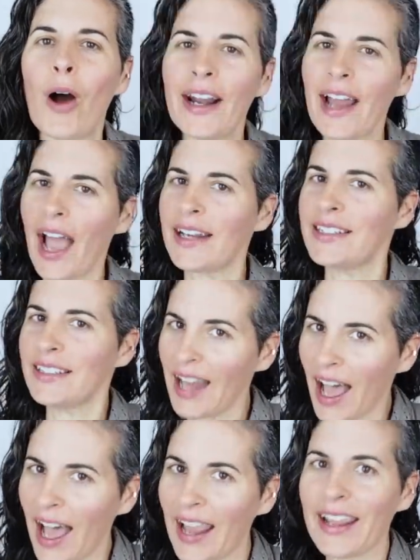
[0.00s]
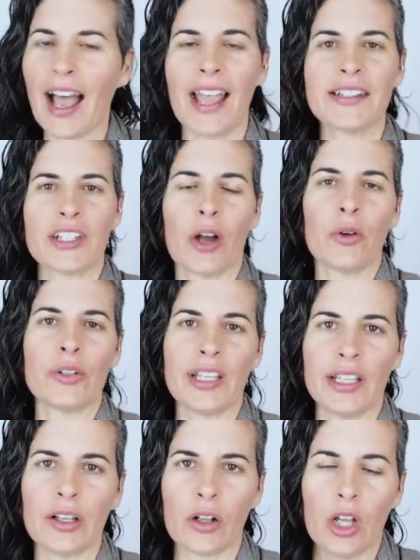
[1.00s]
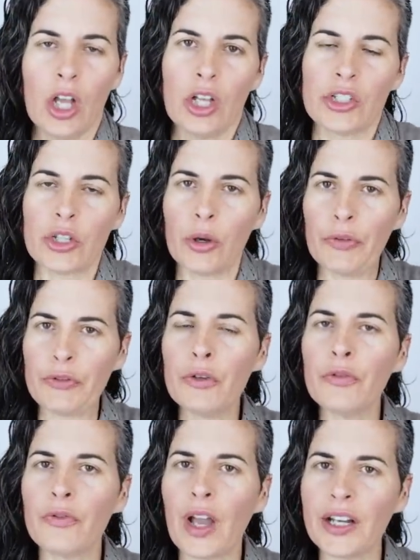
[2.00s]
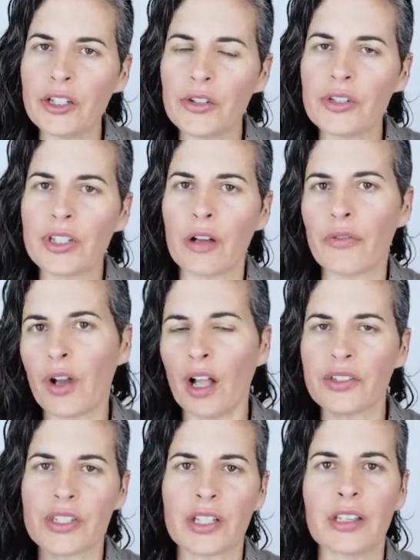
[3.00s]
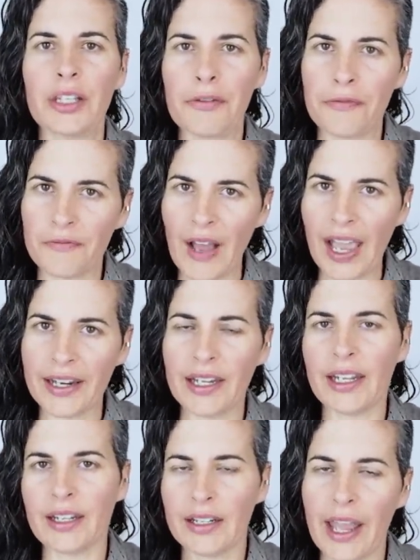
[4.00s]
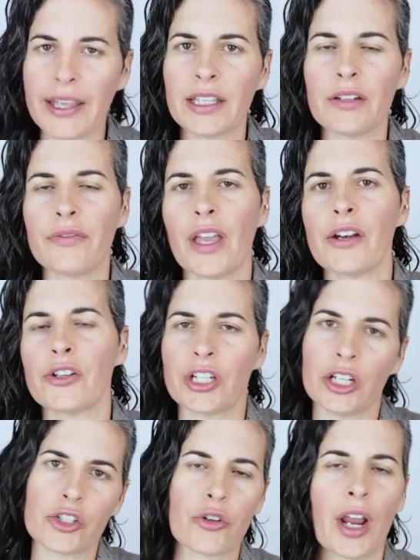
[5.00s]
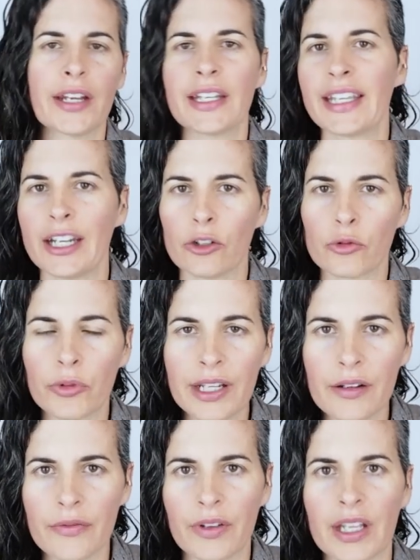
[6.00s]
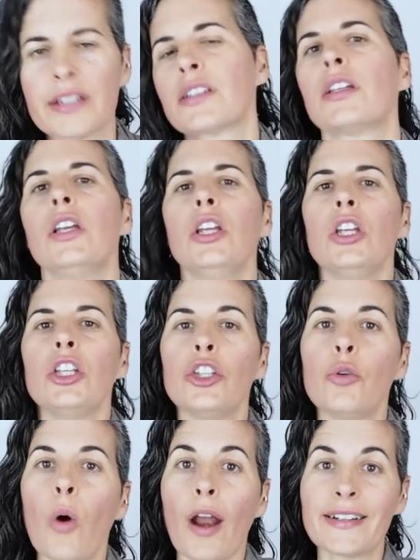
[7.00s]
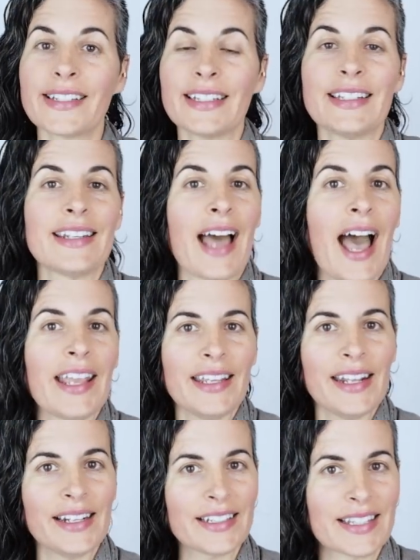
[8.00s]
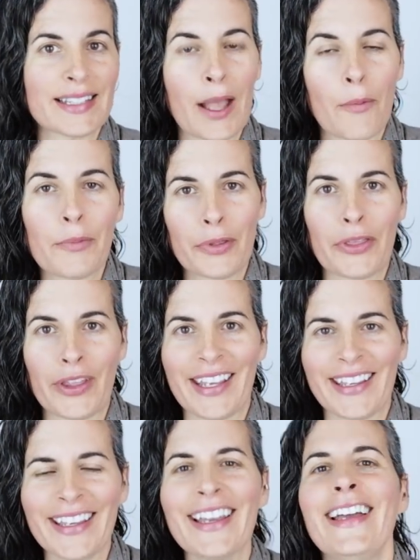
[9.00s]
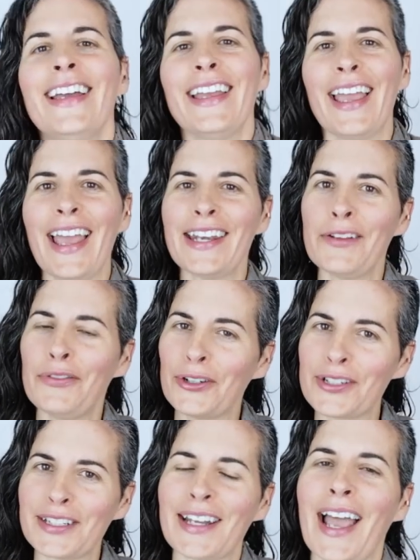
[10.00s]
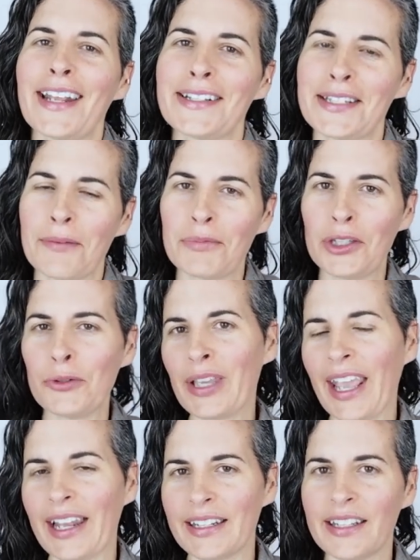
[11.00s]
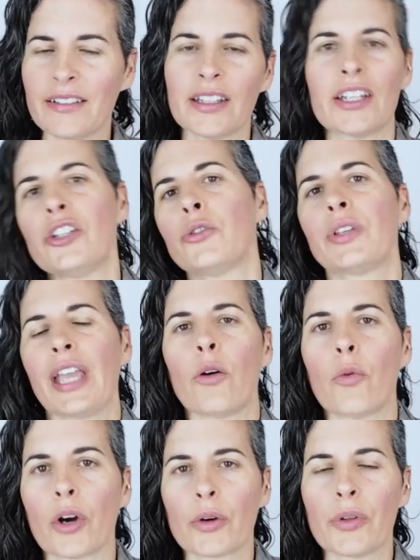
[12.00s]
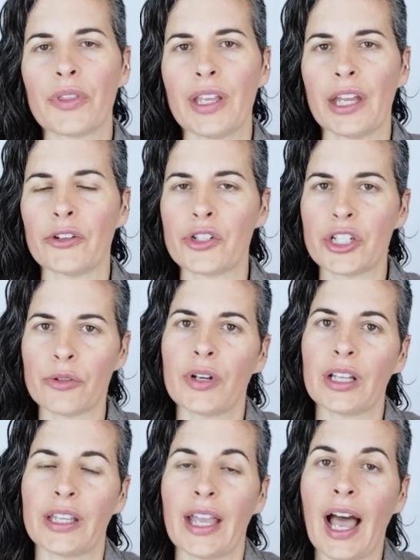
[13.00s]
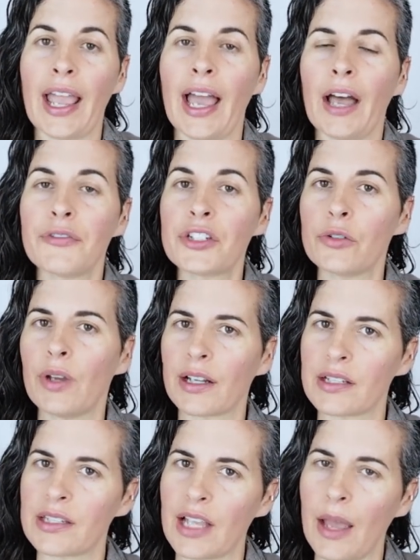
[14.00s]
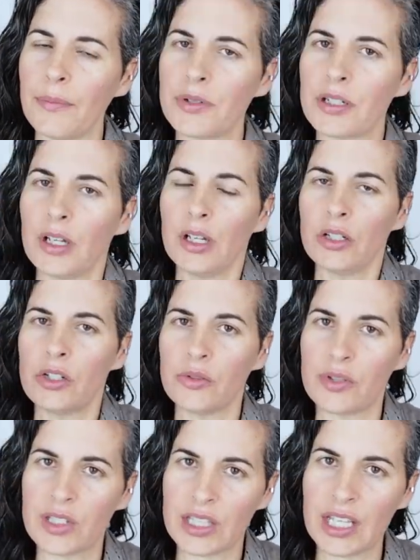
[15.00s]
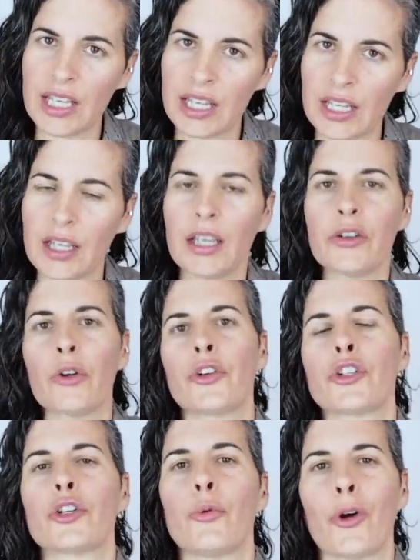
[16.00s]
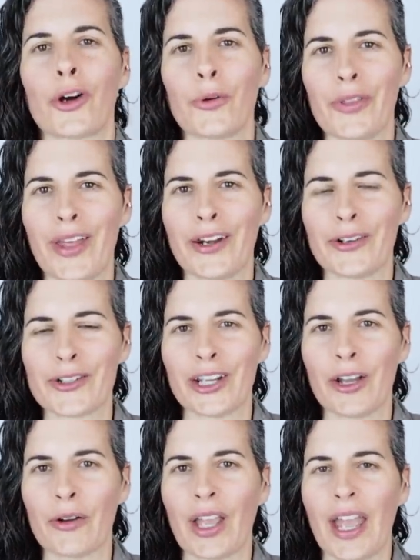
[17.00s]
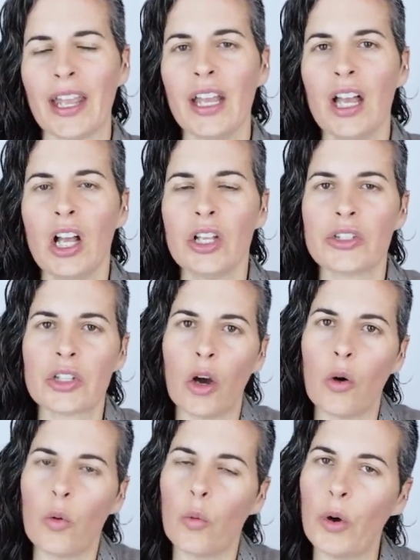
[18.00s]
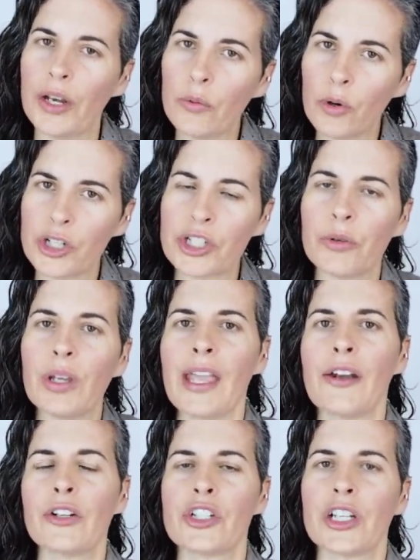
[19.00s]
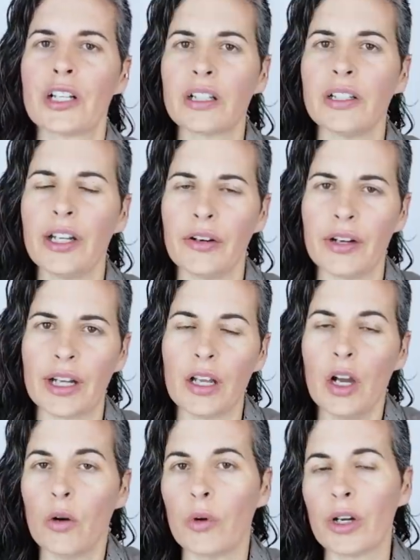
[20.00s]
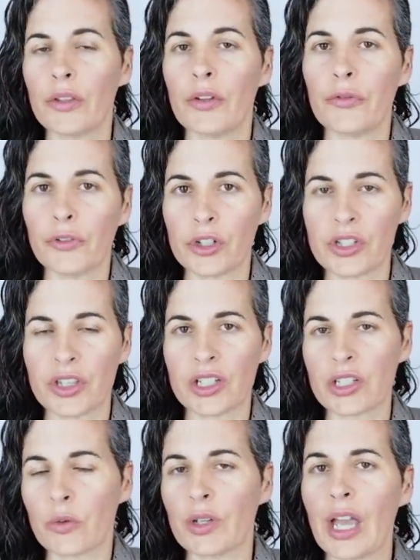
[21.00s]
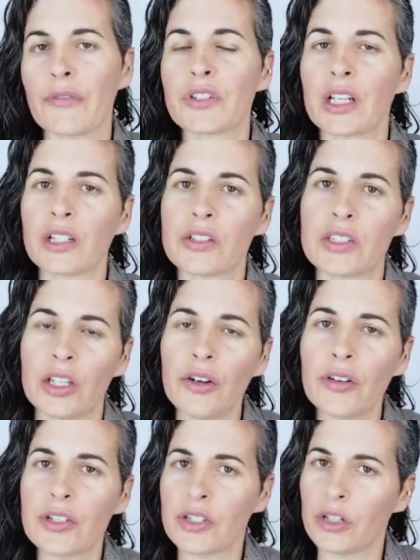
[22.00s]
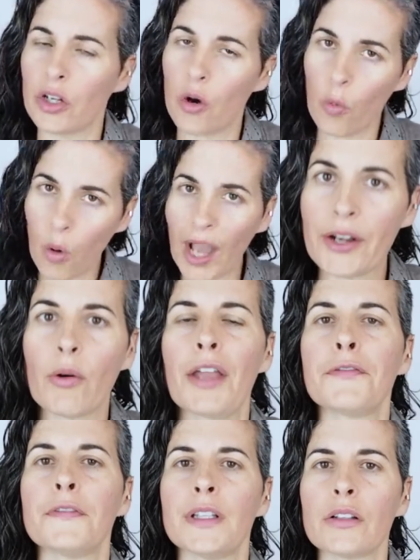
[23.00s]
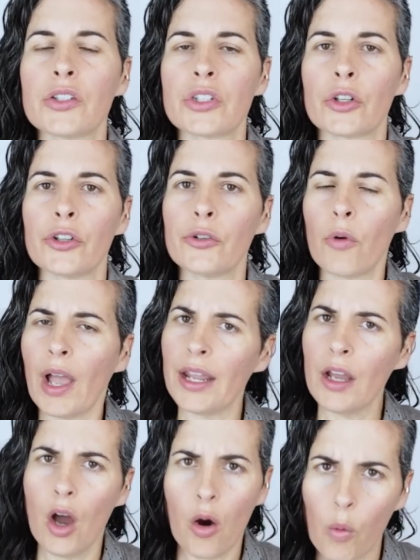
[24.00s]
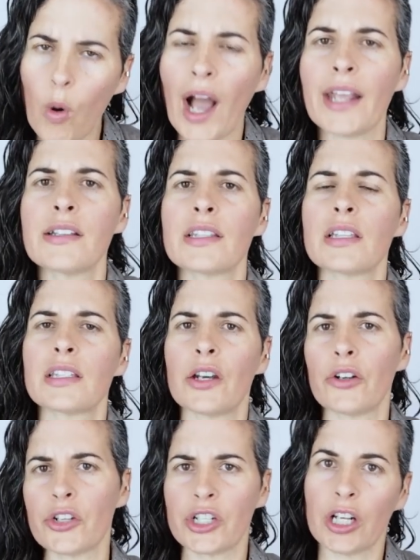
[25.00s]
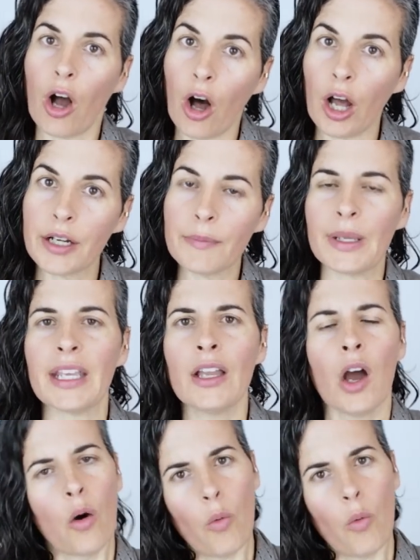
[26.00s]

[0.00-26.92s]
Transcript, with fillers: What I deny, I don't heal. So if you find yourself constantly fighting negative energy and trying to get rid of it, you are denying something and if you're denying something, you can't heal it and you can't work with the energy, really. I have to accept to see in order to work with energy, okay? So when we're doing energy clearing, one of the first things that we have to consider is, you know, why do I feel a certain way? Why is this energy on me?